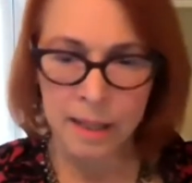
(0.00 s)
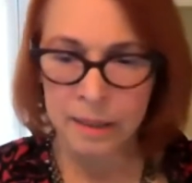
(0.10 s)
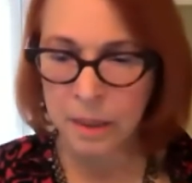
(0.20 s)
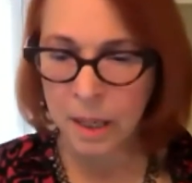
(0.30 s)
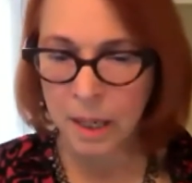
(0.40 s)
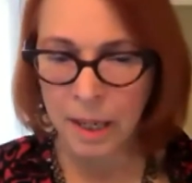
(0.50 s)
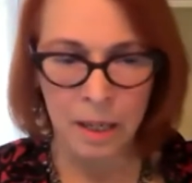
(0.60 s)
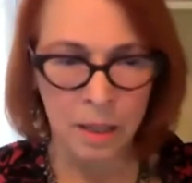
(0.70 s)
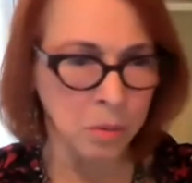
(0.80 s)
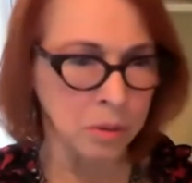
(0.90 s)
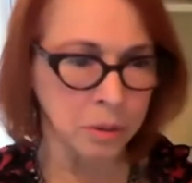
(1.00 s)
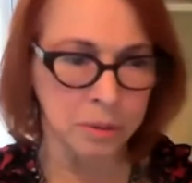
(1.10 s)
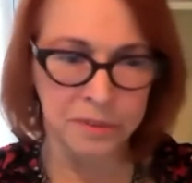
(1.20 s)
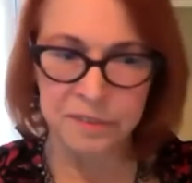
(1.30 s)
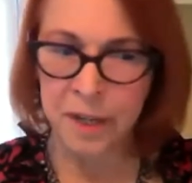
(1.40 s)
And I will do
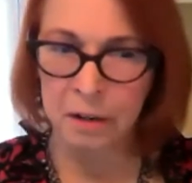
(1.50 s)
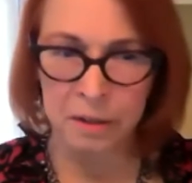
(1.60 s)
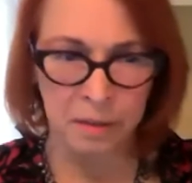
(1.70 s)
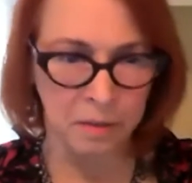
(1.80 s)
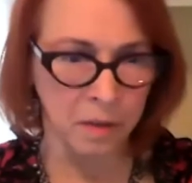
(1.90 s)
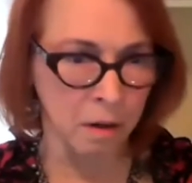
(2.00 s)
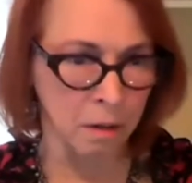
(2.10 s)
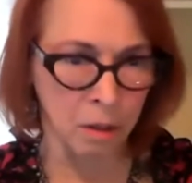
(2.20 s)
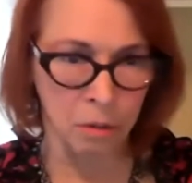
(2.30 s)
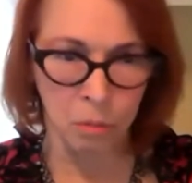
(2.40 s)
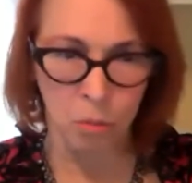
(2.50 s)
a very thorough